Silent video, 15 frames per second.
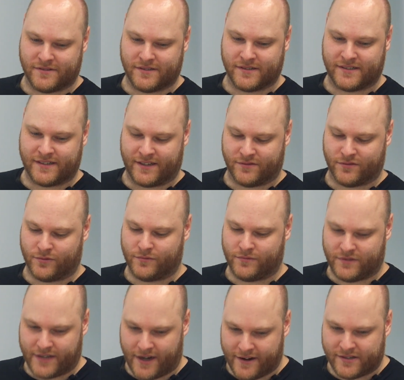was successful,
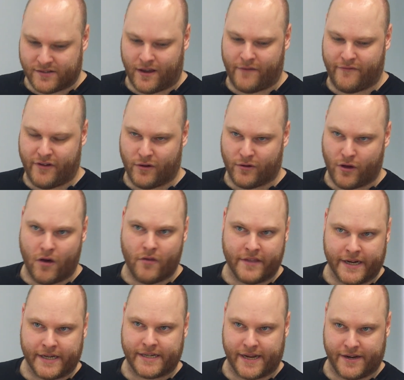Jerry Seinfeld got
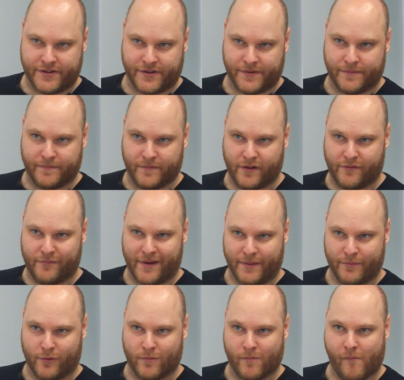the attention of yep.
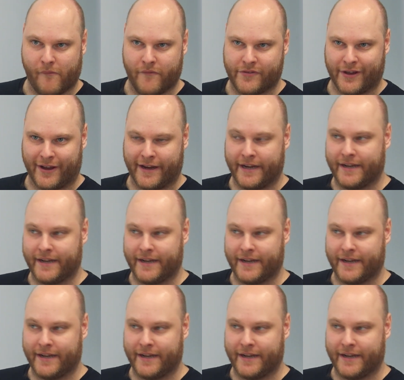people. Yep. So